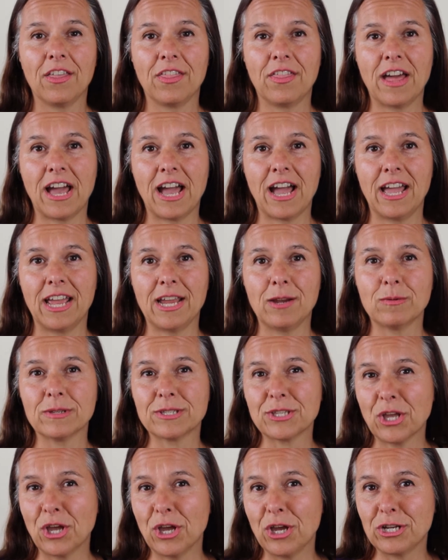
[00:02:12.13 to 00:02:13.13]
that it
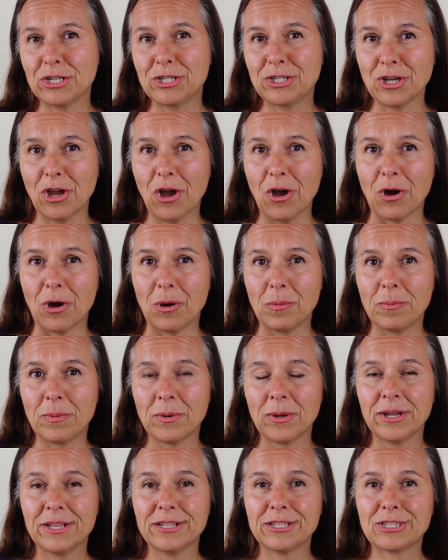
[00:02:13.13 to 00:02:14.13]
was her job
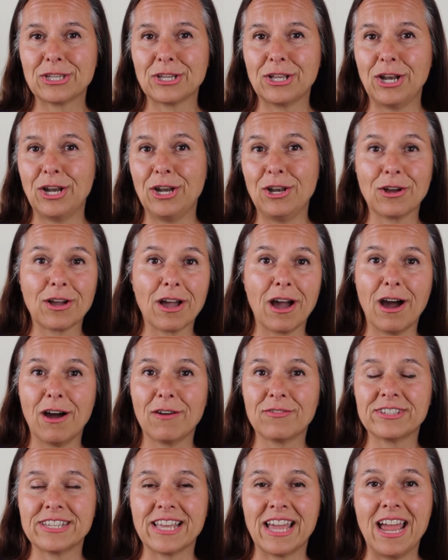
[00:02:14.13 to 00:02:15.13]
to look
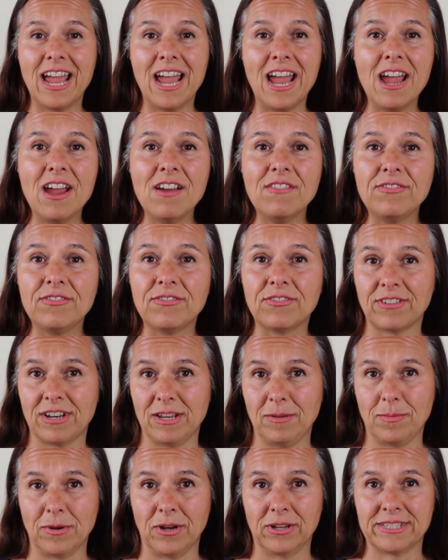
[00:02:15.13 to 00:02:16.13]
after
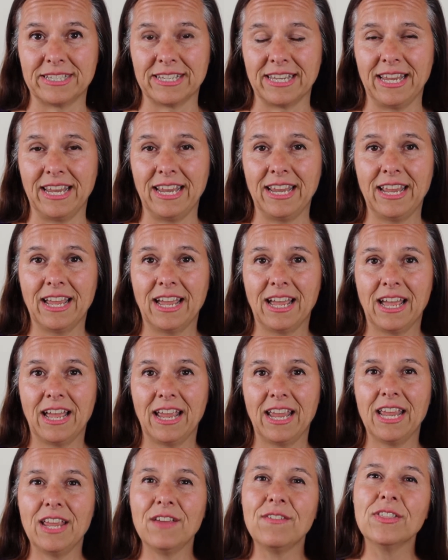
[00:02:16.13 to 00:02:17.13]
everybody
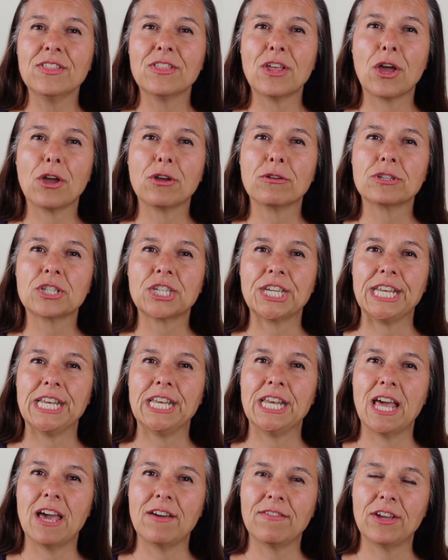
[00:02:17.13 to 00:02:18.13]
even though she
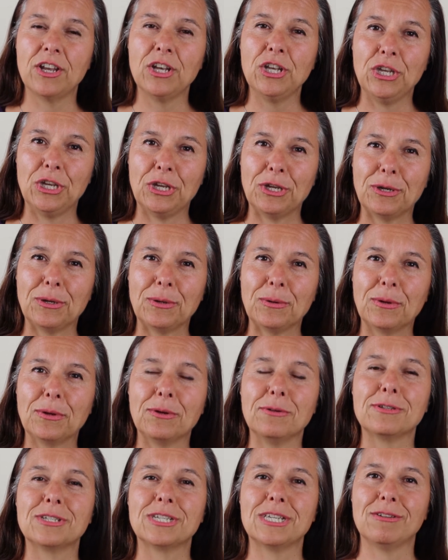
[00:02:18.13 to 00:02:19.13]
never knew
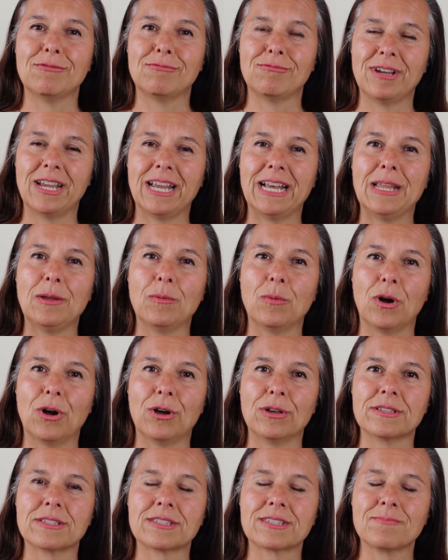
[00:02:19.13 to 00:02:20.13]
who she really
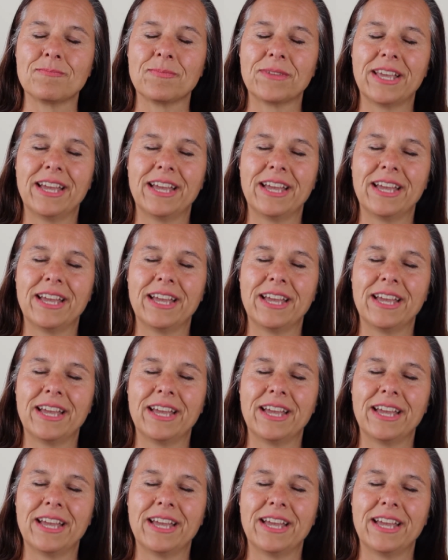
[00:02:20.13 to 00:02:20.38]
was.